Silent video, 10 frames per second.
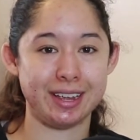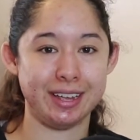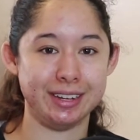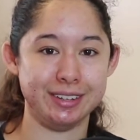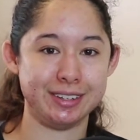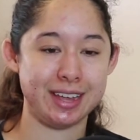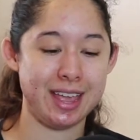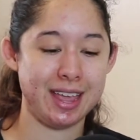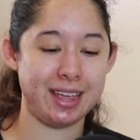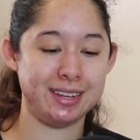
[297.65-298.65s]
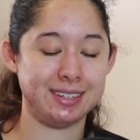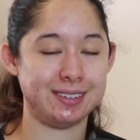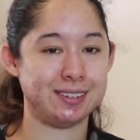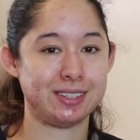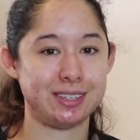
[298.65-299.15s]
and it
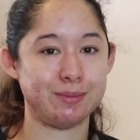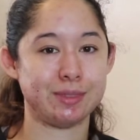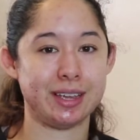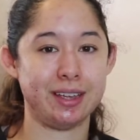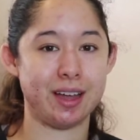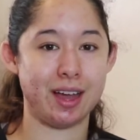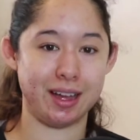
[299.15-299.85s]
didn't seem like